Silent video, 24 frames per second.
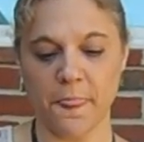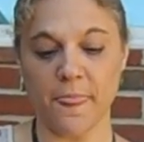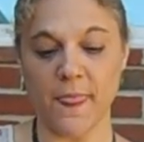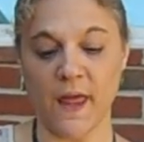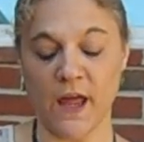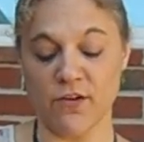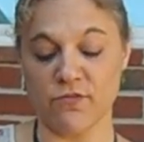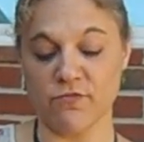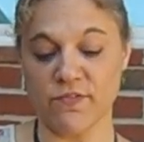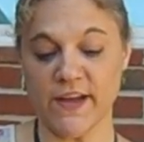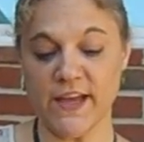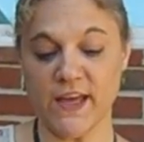
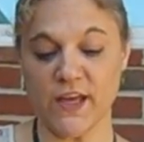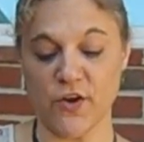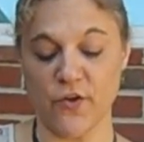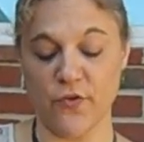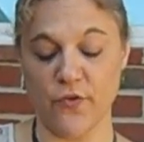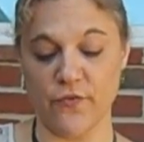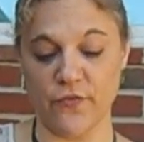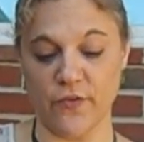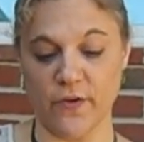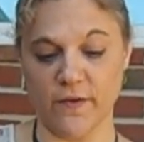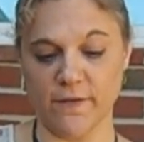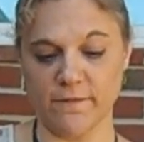I ran
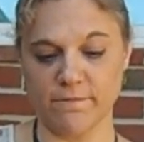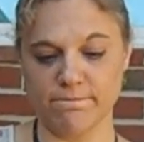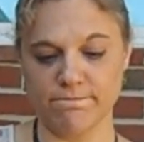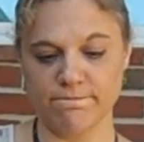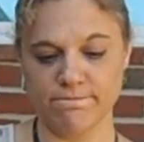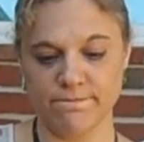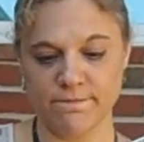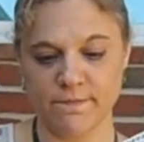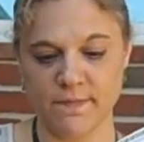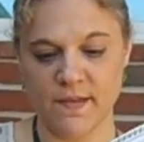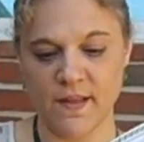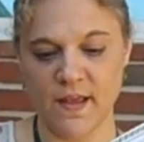over.
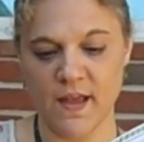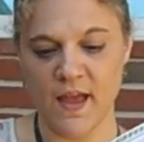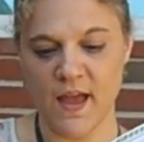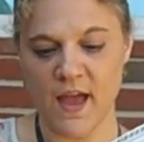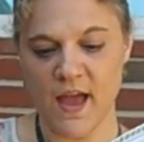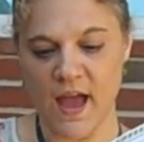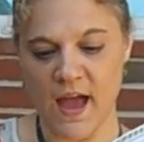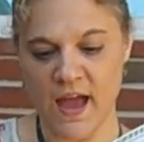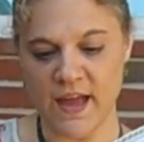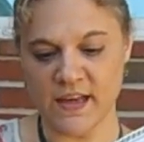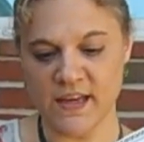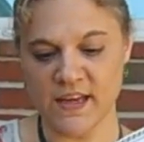
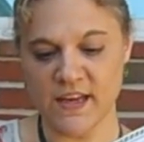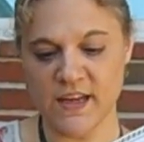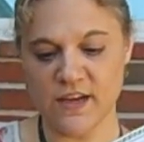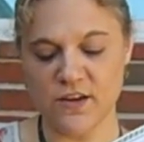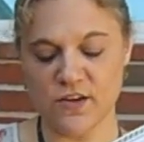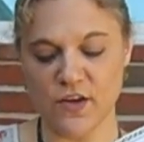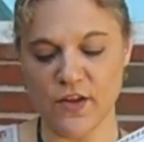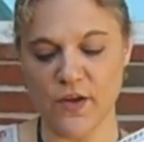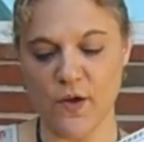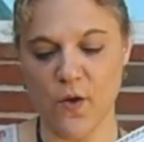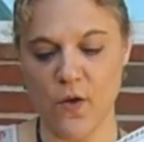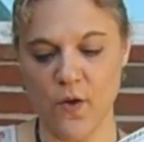I
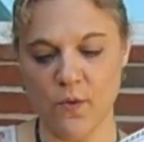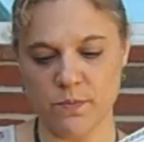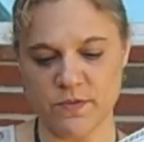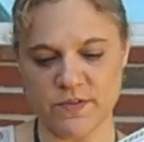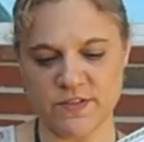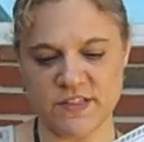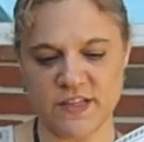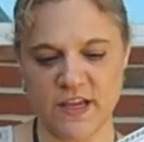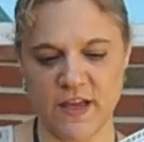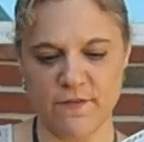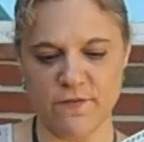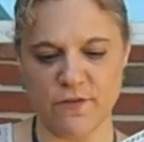nearly
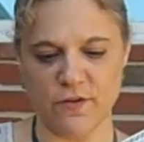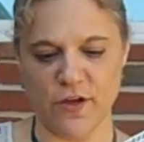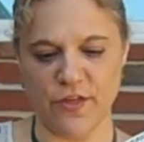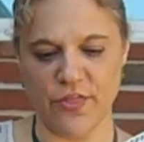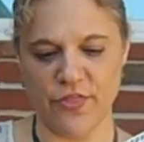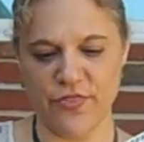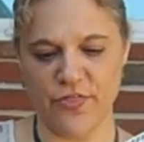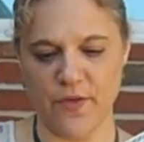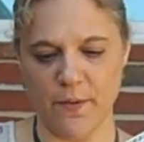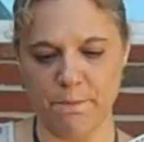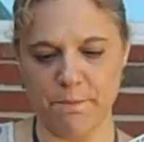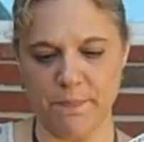almost gave her a
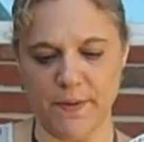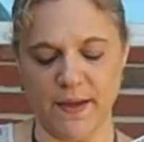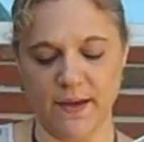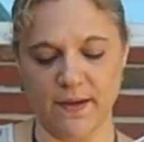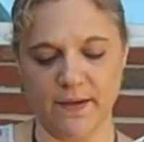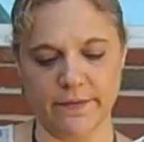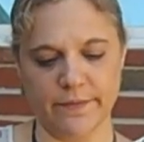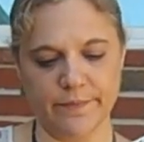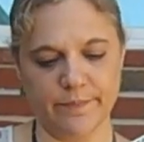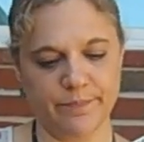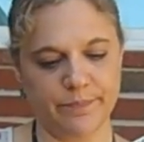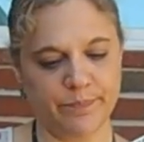thumping,
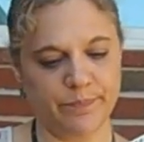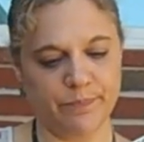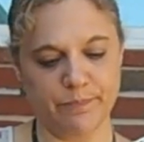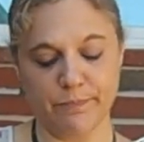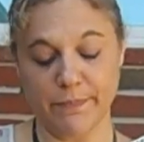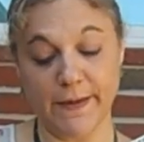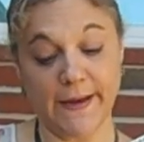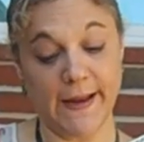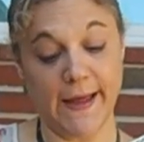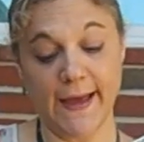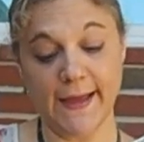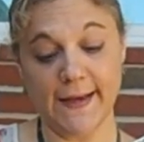
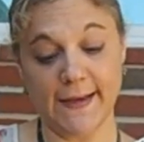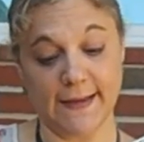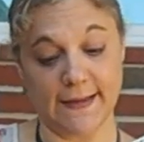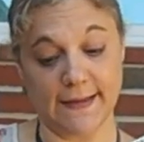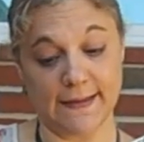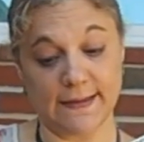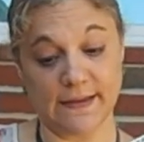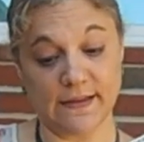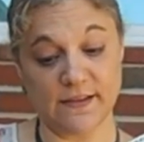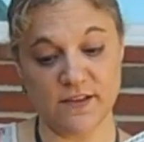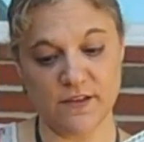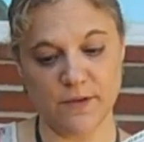but I
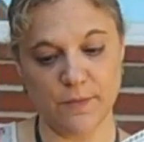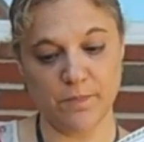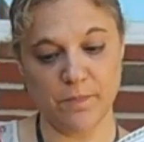didn't.